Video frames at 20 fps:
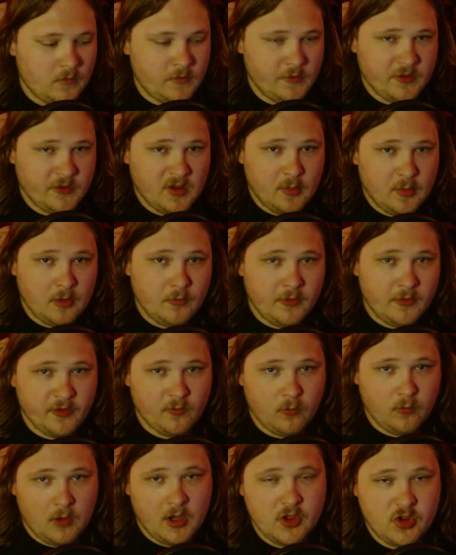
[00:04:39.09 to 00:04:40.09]
So someone was
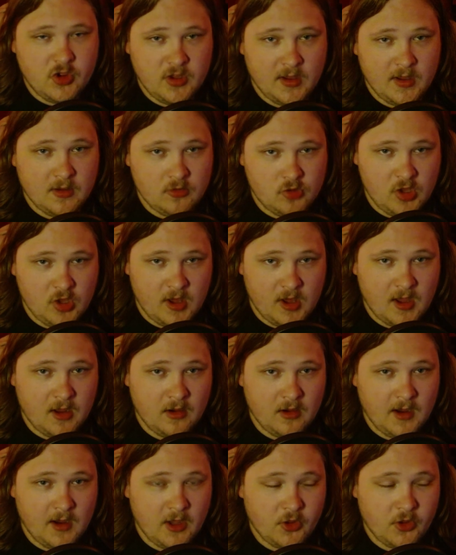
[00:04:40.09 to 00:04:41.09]
watching
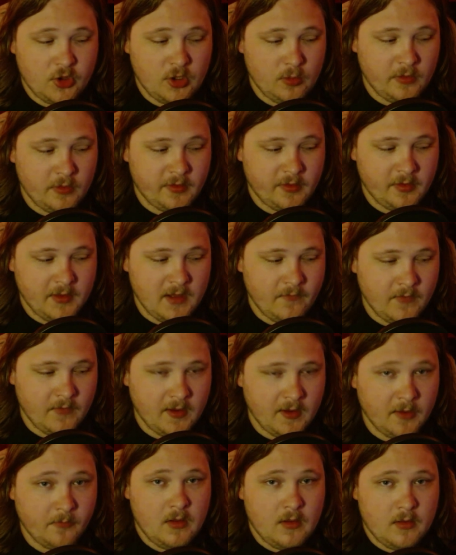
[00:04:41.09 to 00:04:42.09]
Jan as she was
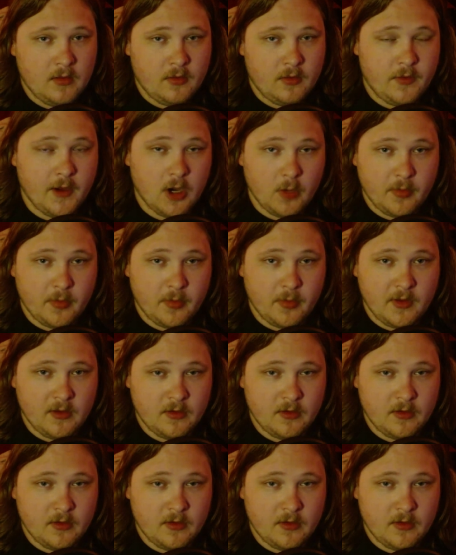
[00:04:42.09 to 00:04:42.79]
leaving therapy